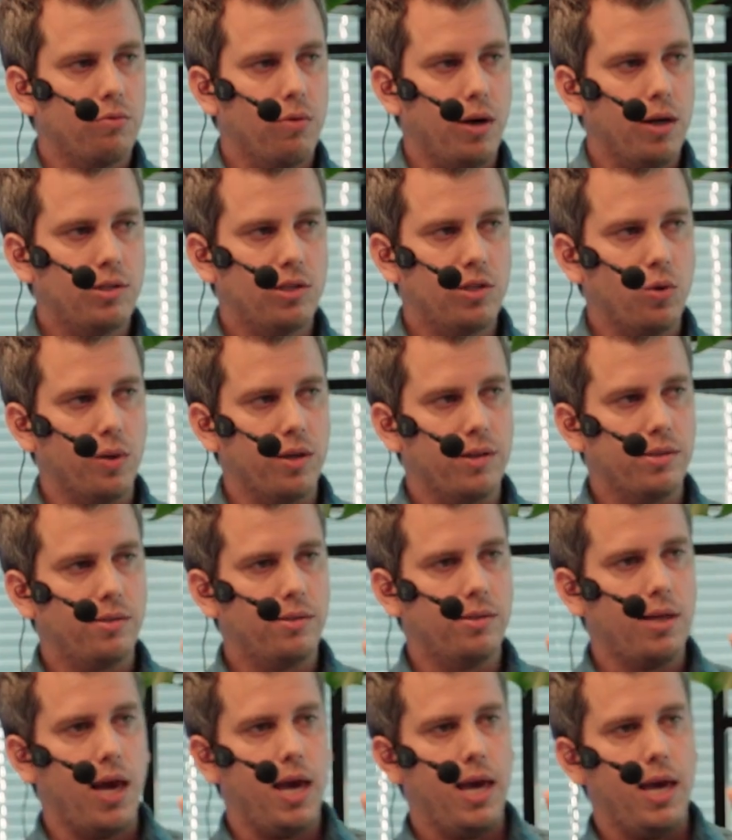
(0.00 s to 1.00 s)
right? So we're
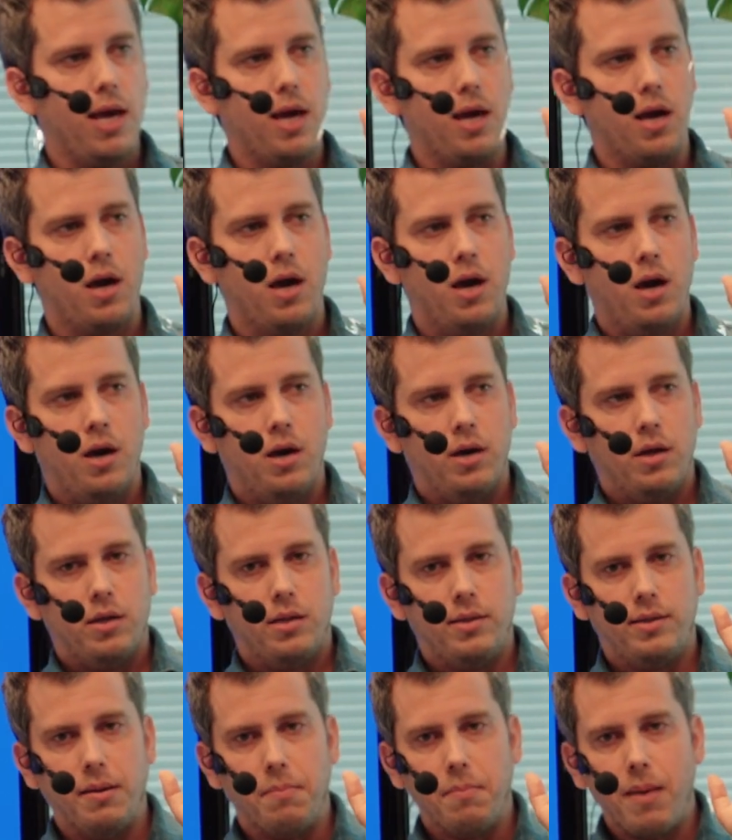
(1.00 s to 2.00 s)
saying
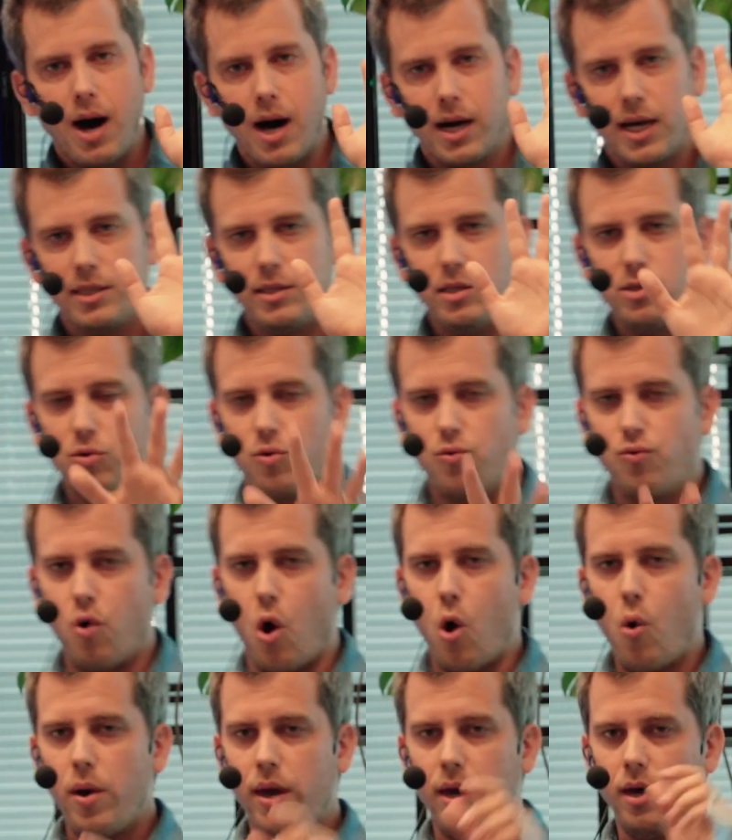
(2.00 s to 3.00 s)
the market is
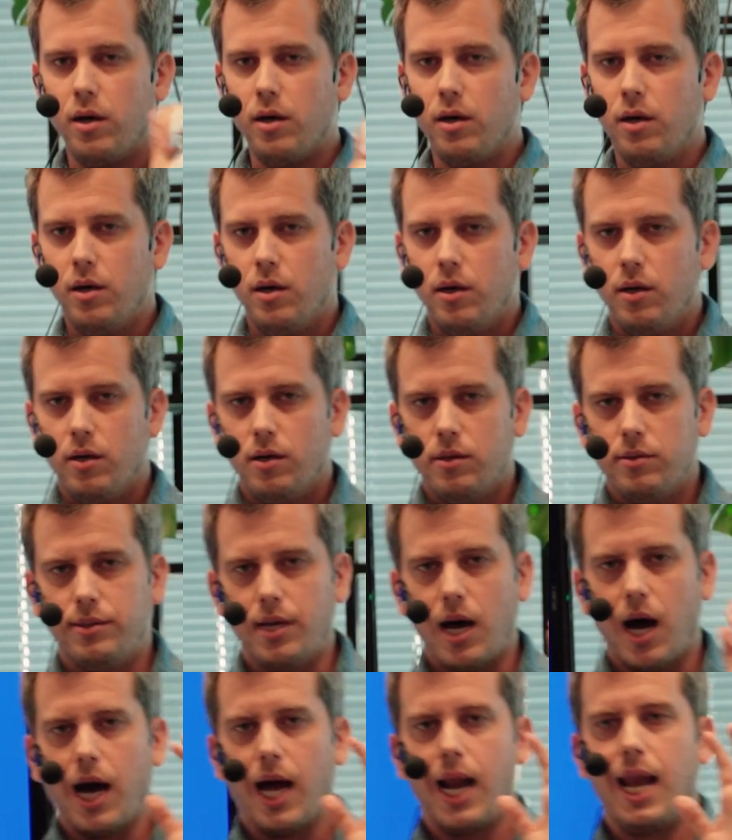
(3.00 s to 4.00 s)
growing.
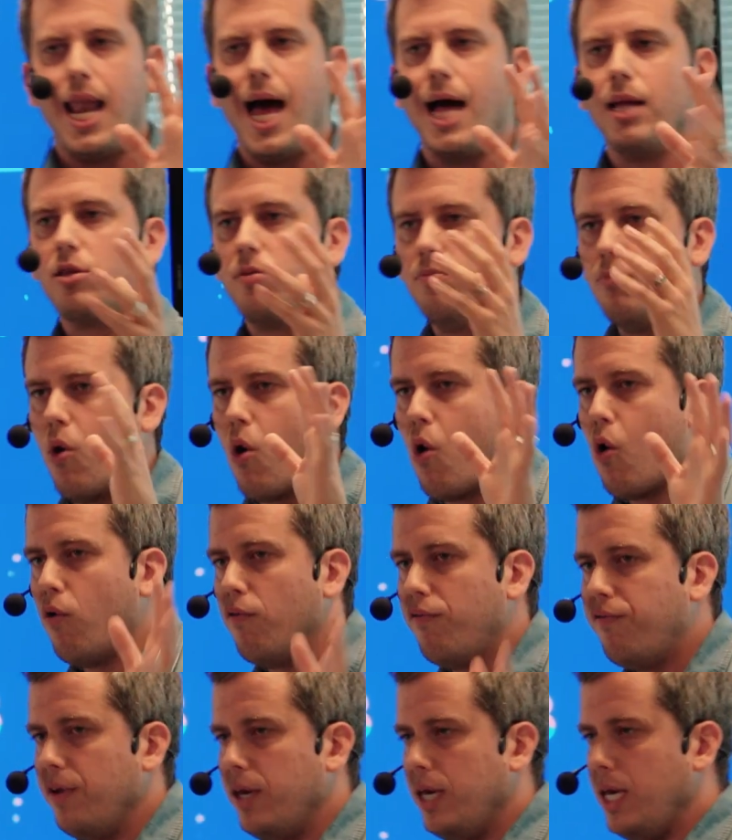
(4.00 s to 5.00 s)
There are a lot more
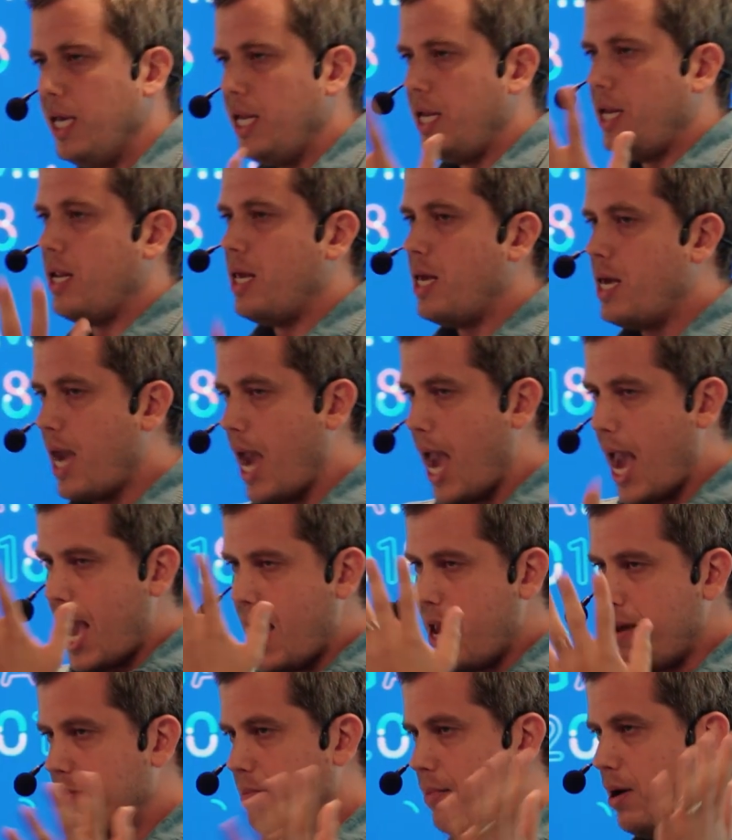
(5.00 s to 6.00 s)
of
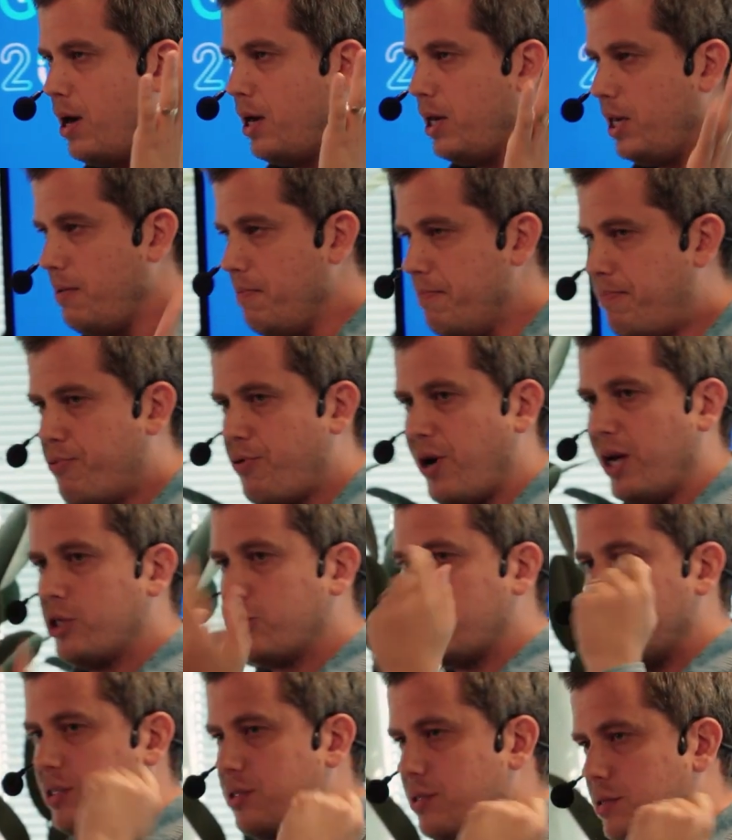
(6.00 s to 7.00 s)
in-game
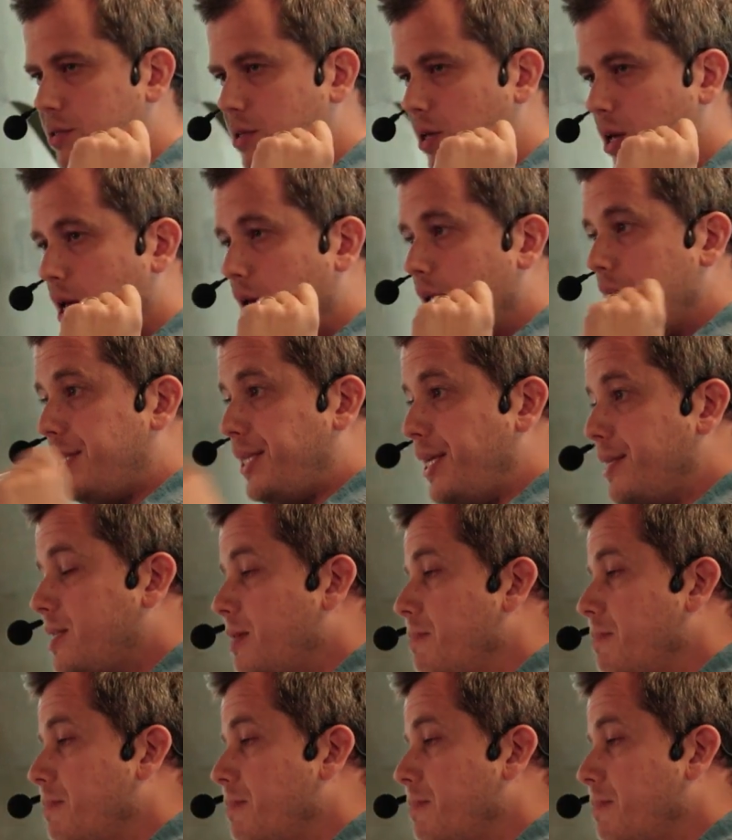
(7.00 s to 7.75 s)
impressions. These